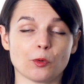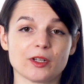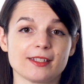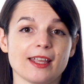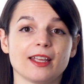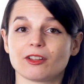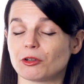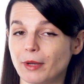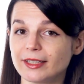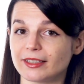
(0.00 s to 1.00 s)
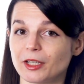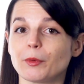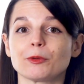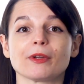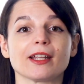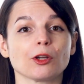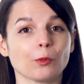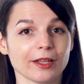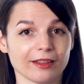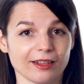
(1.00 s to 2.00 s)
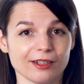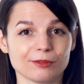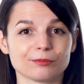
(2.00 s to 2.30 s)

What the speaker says: or say incorrectly when reading quickly.